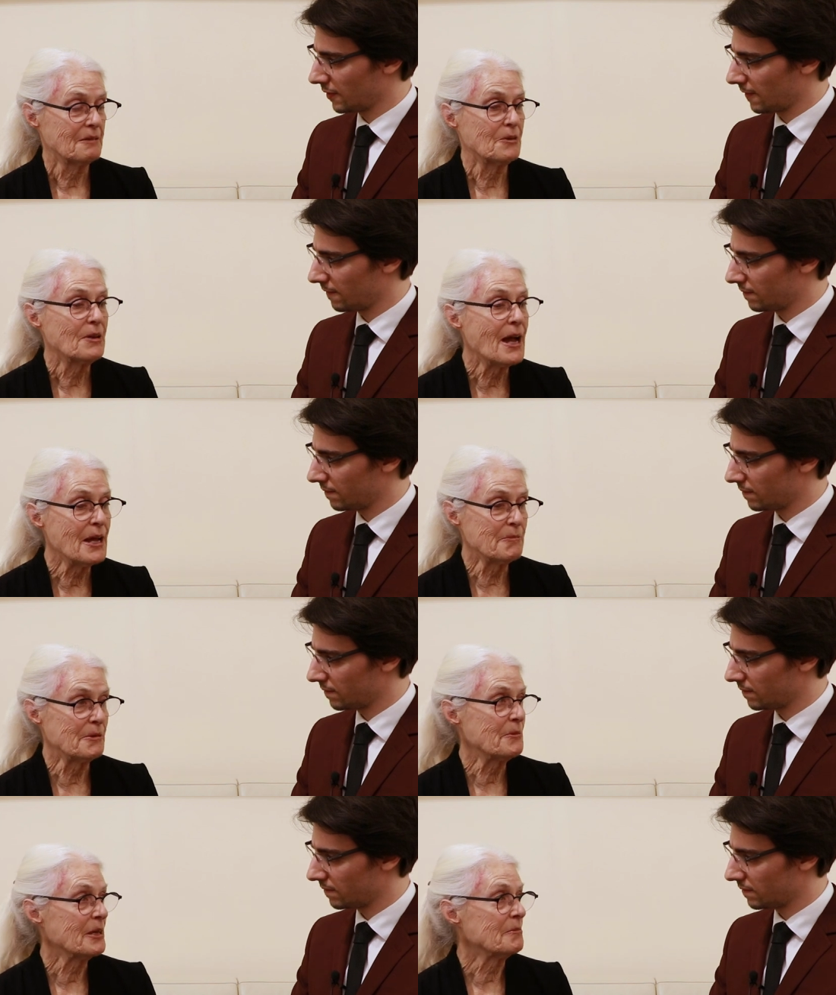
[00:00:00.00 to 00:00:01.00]

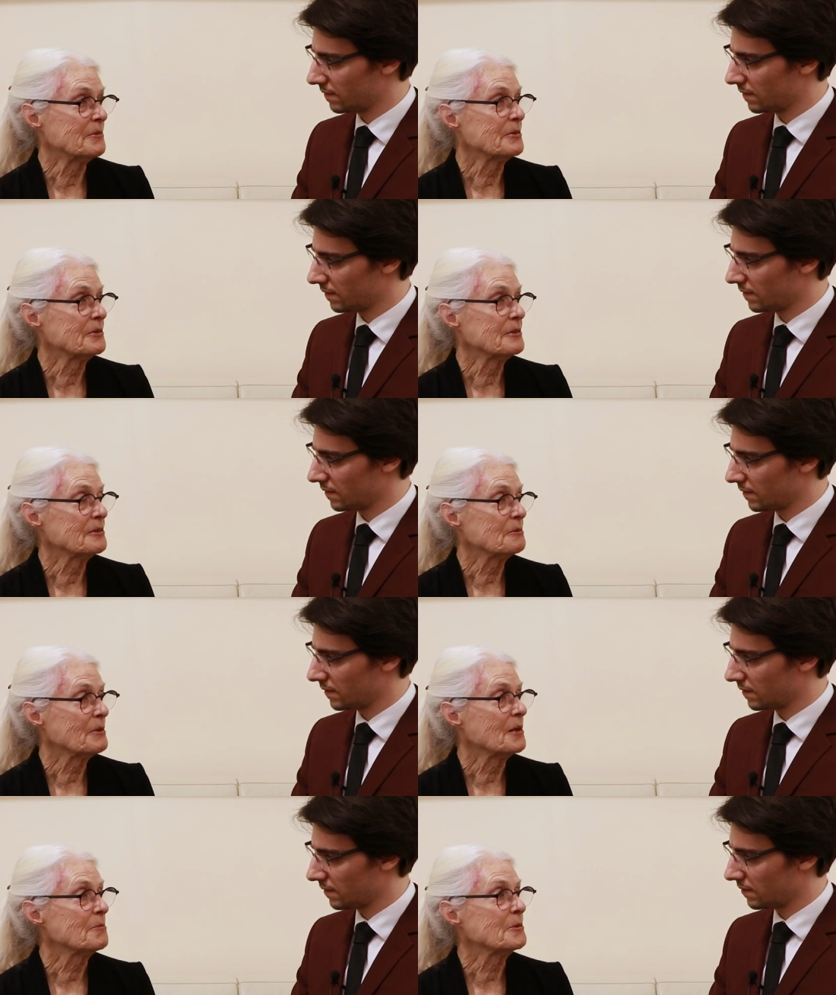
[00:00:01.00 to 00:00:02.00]
Speaker 1: reliable papers is a
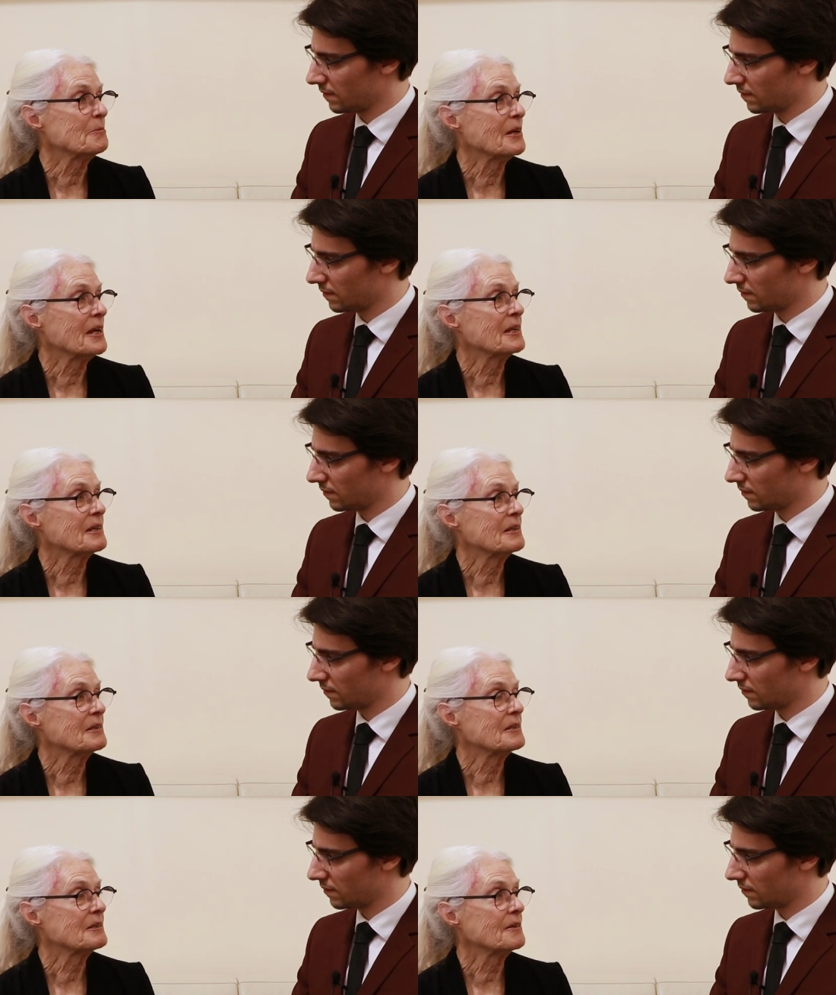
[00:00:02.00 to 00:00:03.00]
paper by
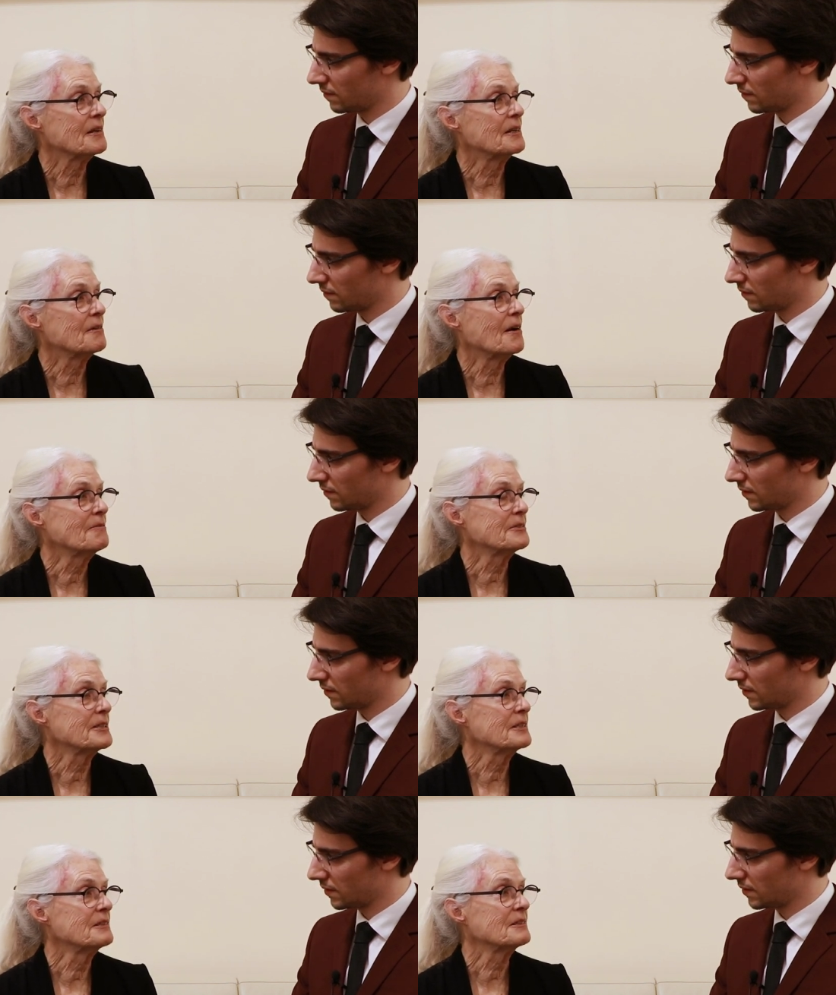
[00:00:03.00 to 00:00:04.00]
Greg Crawford
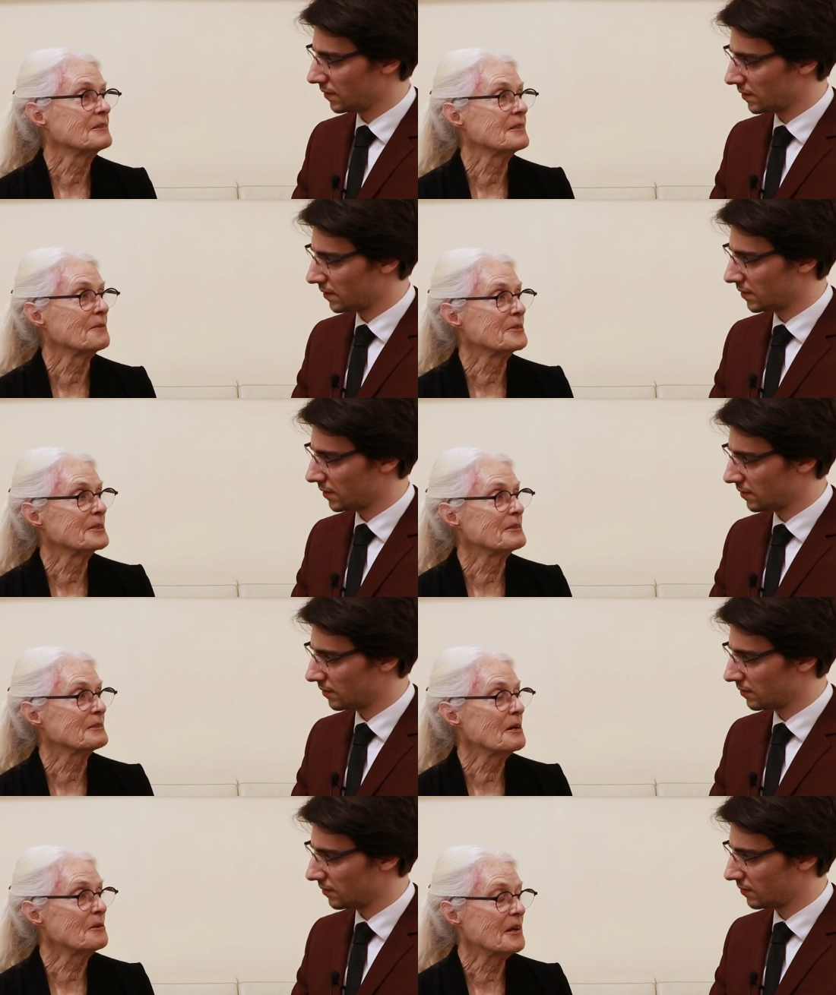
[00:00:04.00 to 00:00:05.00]
and several of his
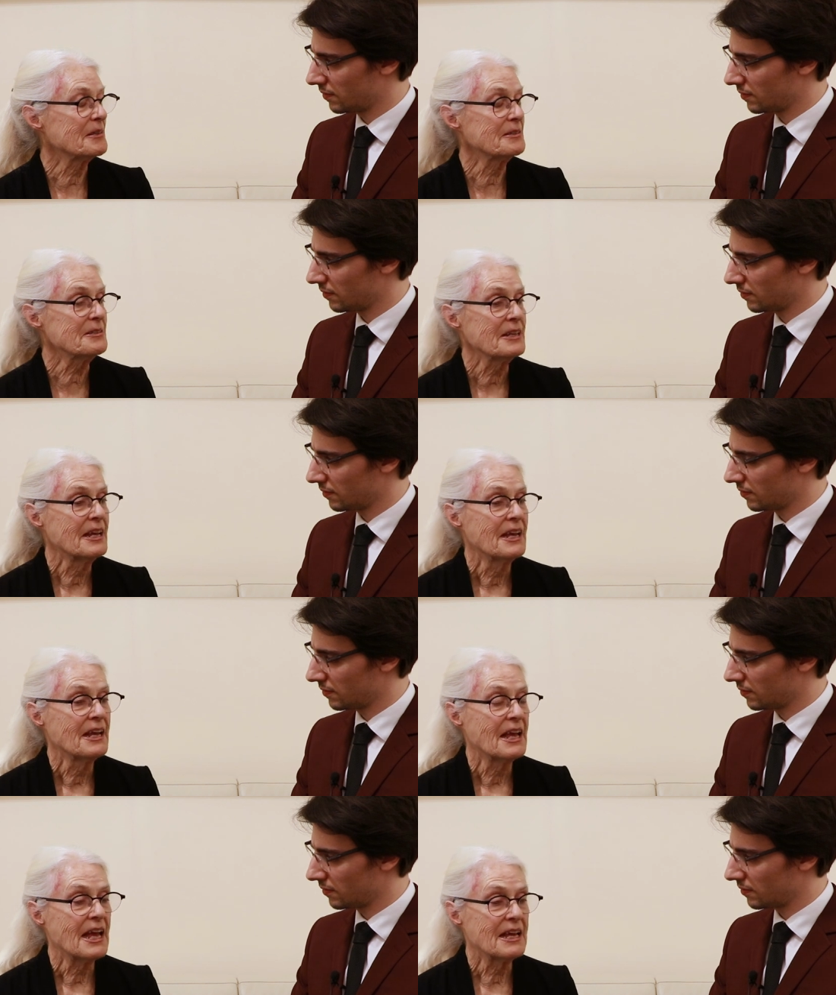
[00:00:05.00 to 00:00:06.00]
co-authors.
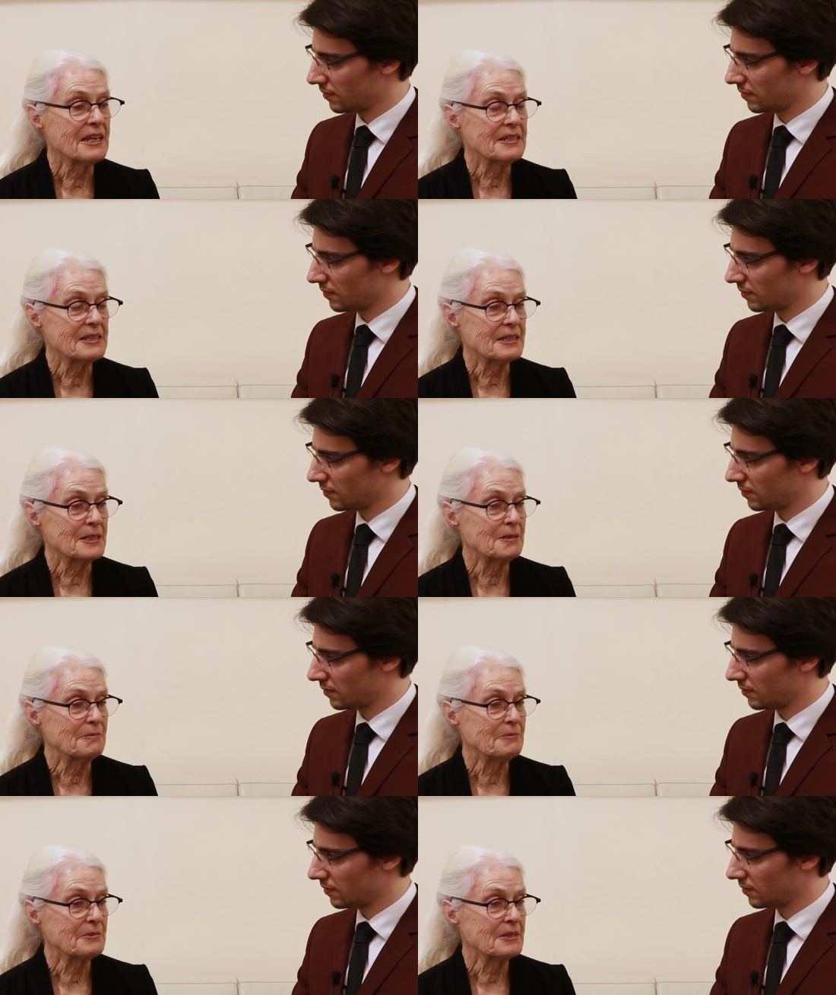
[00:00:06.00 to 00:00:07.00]
And
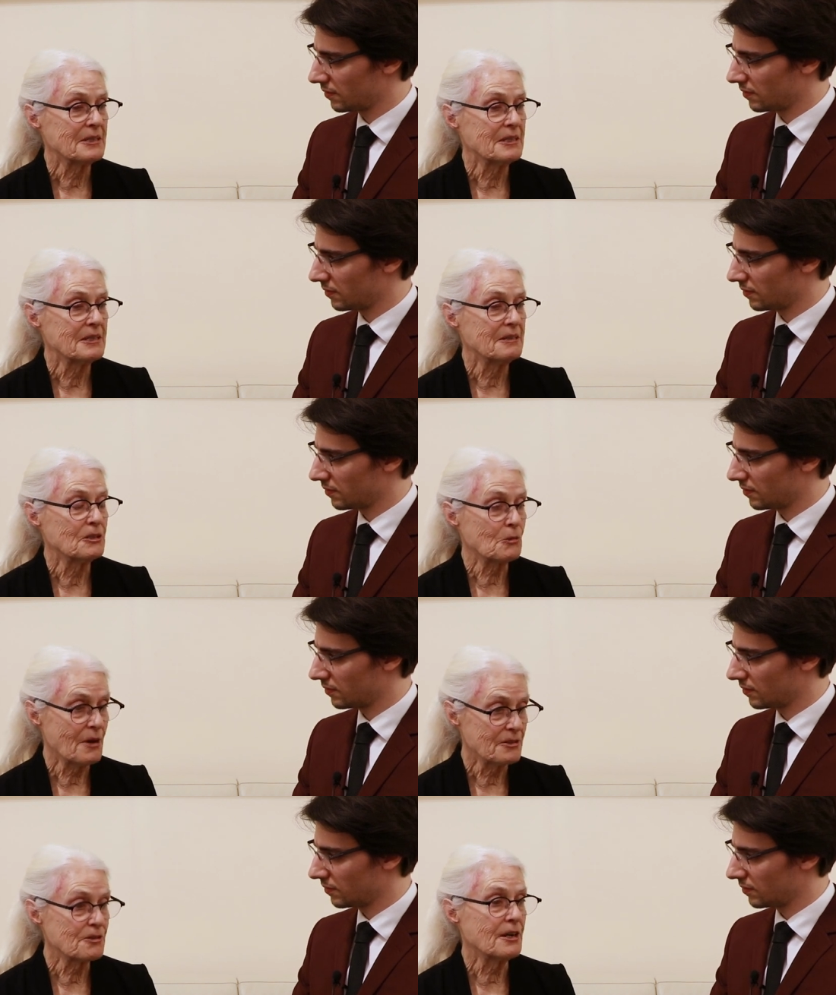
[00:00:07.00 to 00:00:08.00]
it's
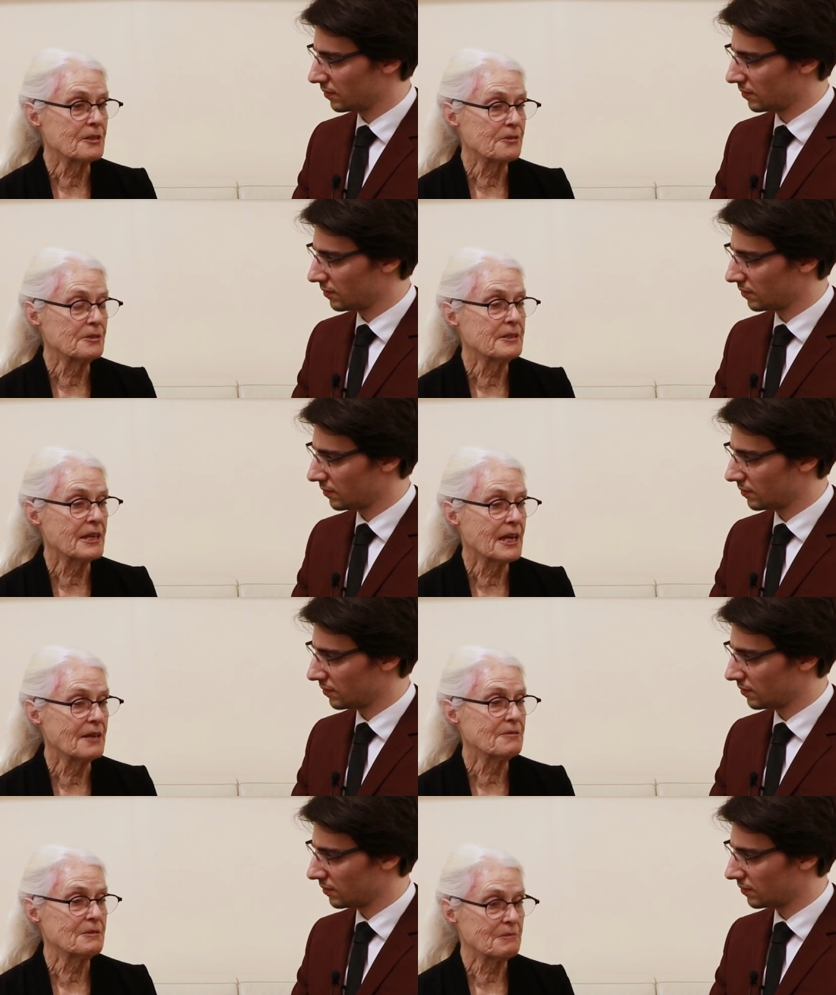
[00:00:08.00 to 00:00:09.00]
quite structural, and they
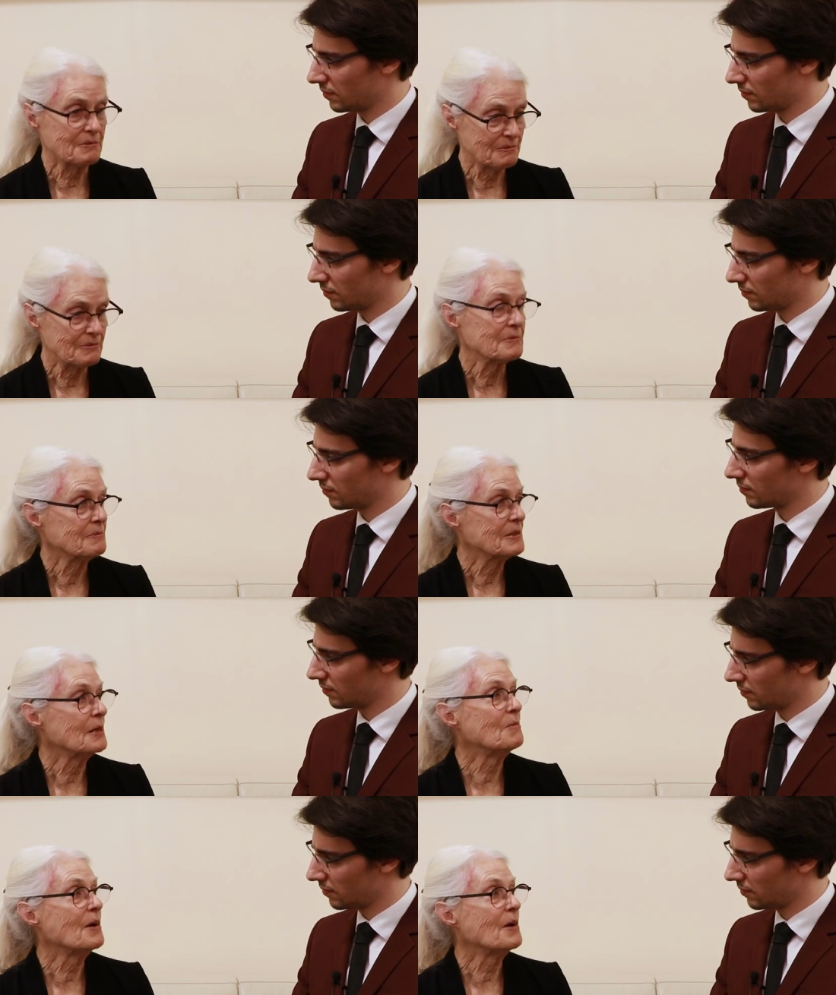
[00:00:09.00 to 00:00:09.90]
have a